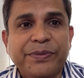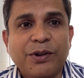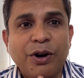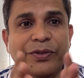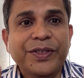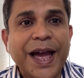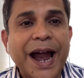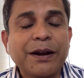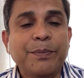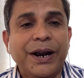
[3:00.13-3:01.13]
on
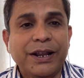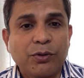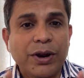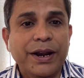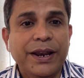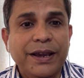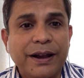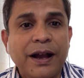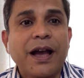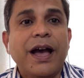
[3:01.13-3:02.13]
that particular area
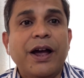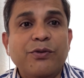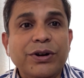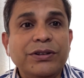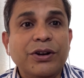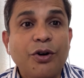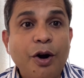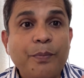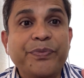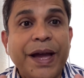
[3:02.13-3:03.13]
and what is the law
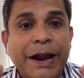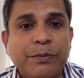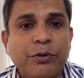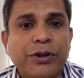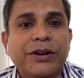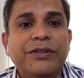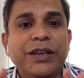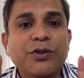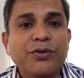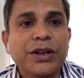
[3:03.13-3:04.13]
of that project?
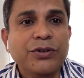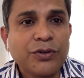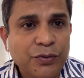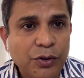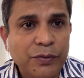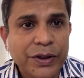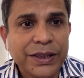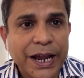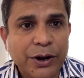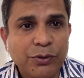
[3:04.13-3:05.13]
You need to fulfill
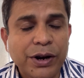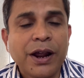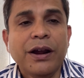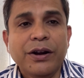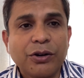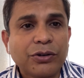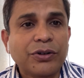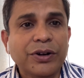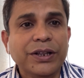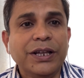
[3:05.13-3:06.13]
that one, not
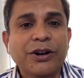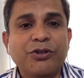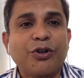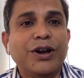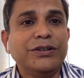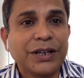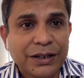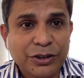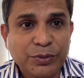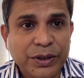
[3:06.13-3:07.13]
only the drawings and
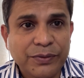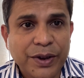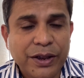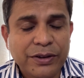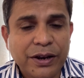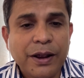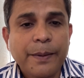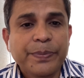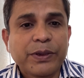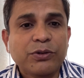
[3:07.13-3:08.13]
the specification.
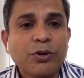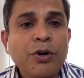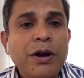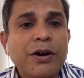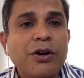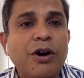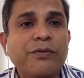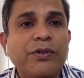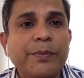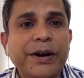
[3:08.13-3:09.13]
So
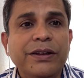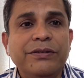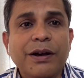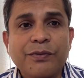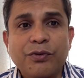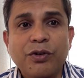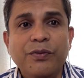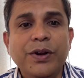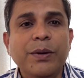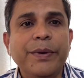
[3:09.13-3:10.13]
conformity is the
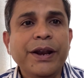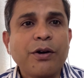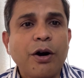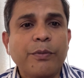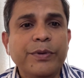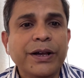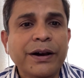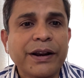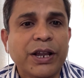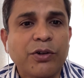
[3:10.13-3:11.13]
fulfillment of the
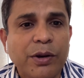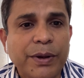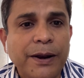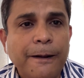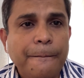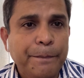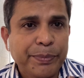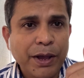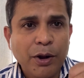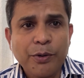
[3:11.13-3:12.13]
requirement.
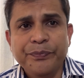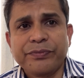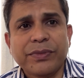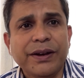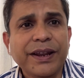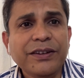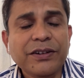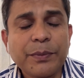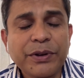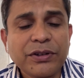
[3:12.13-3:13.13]
Now the next
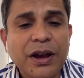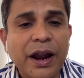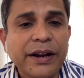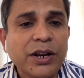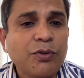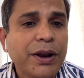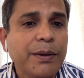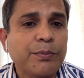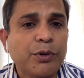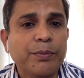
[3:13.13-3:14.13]
term is continual
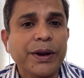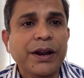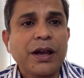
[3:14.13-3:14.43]
improvement.